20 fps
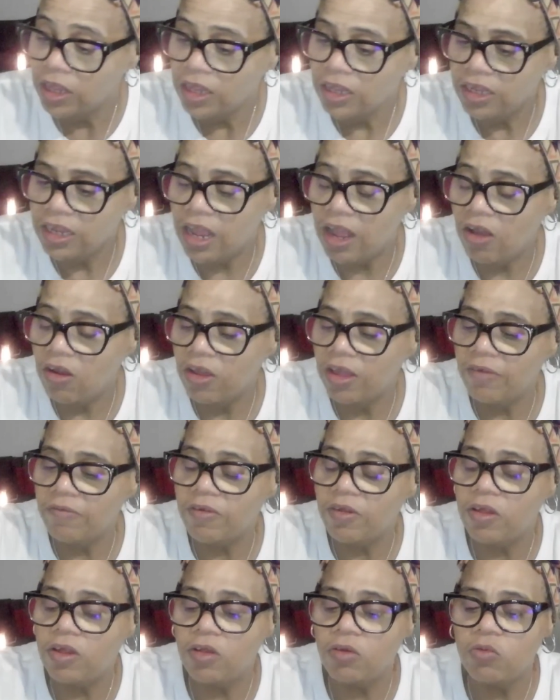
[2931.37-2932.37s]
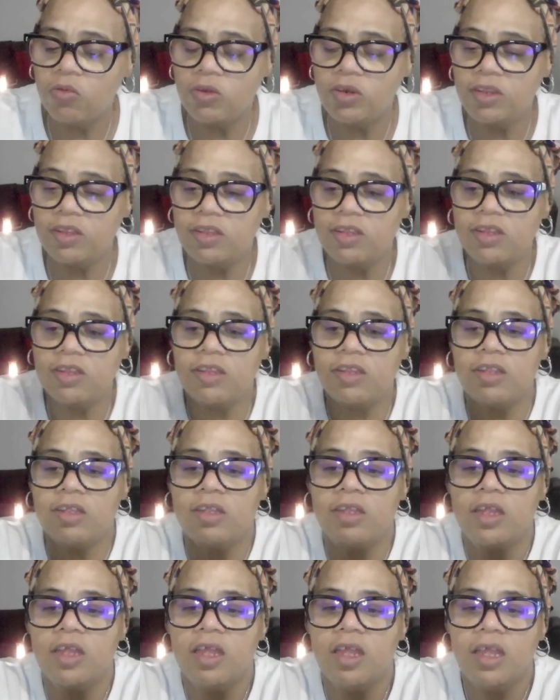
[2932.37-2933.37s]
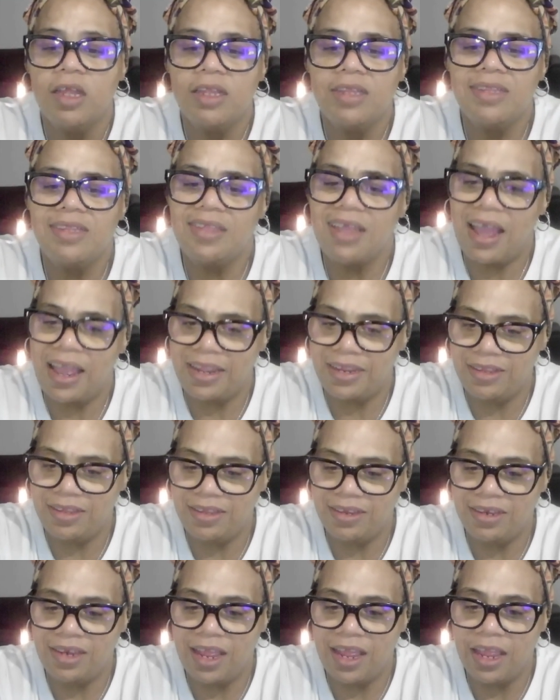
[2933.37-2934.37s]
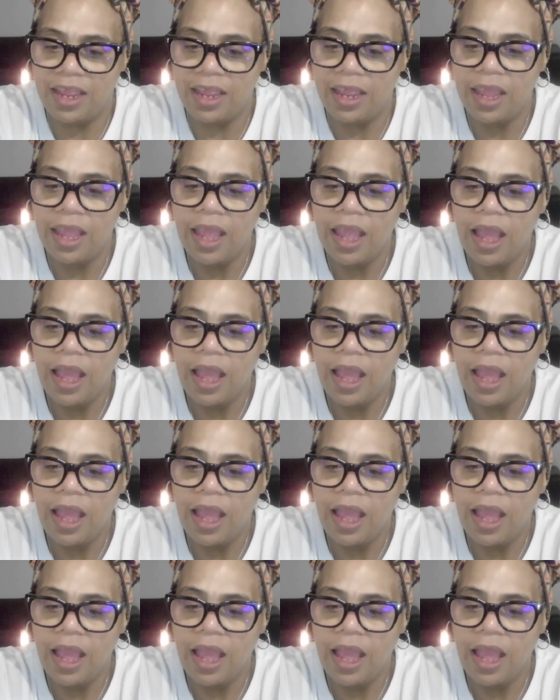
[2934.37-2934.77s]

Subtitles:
Y'all have hung with a sister tight today.